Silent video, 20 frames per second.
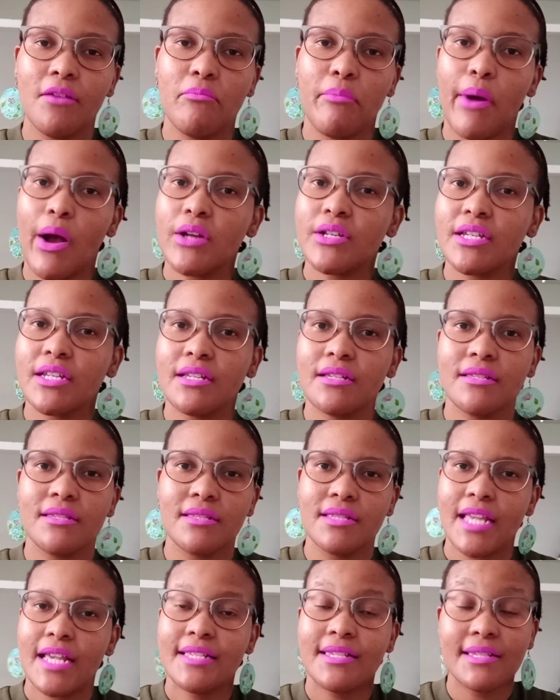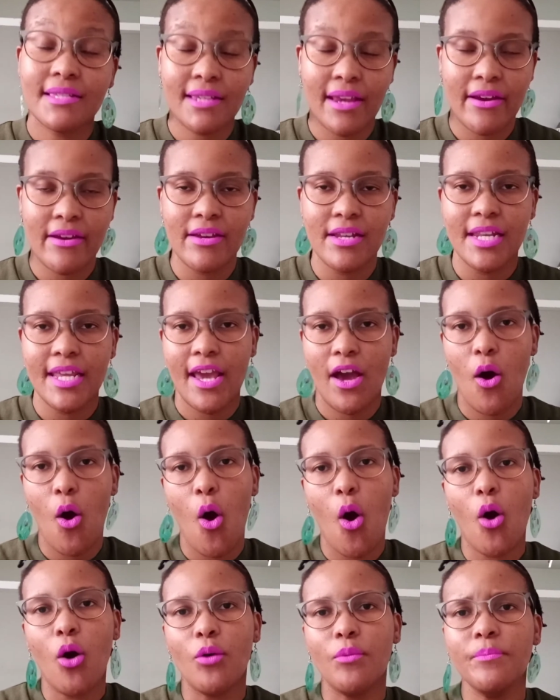bought is necessarily a
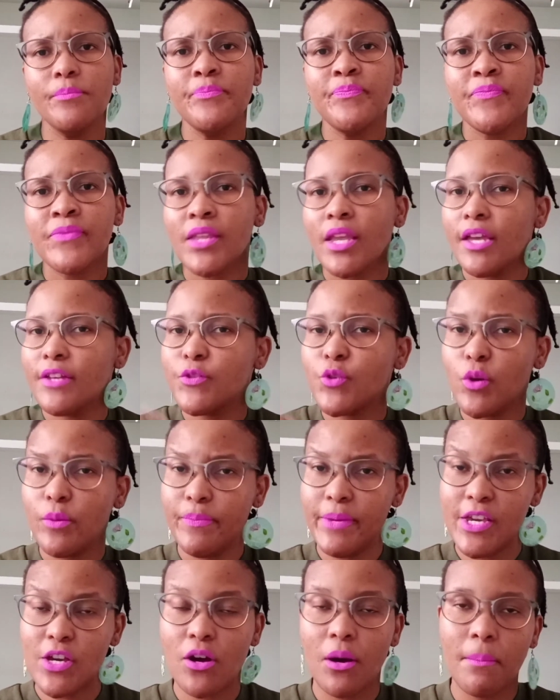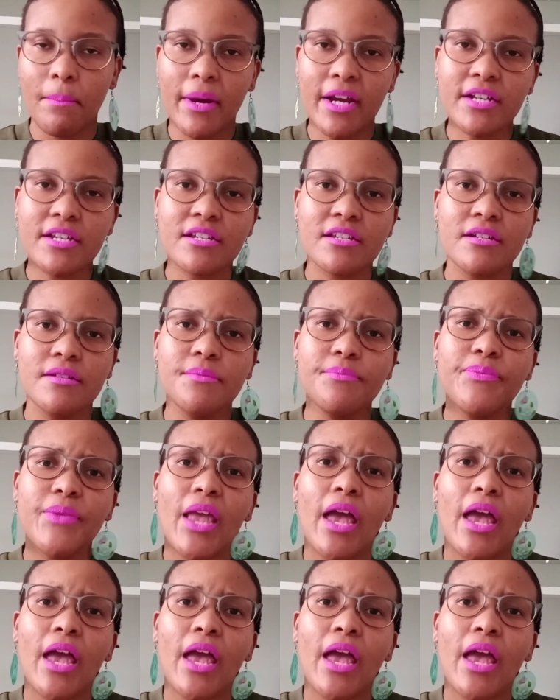home. It could be commercial.